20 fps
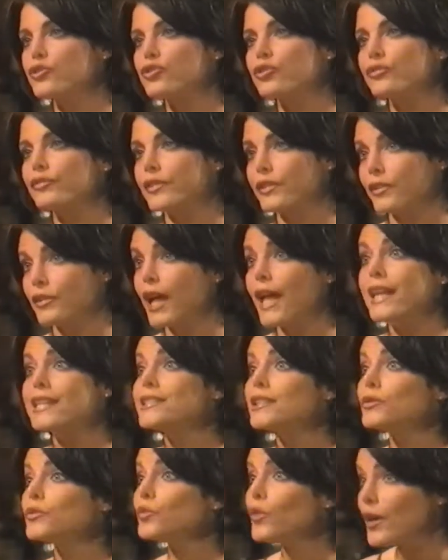juvenile, and it
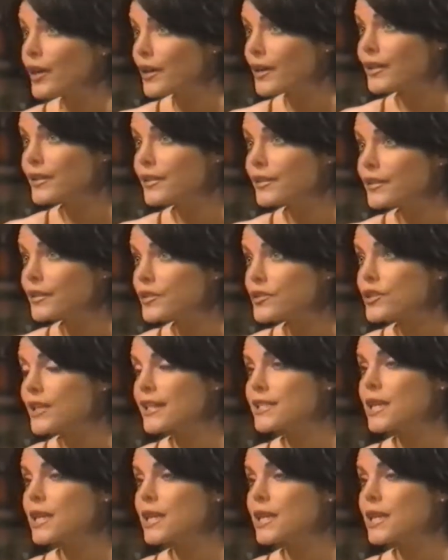didn't work. So next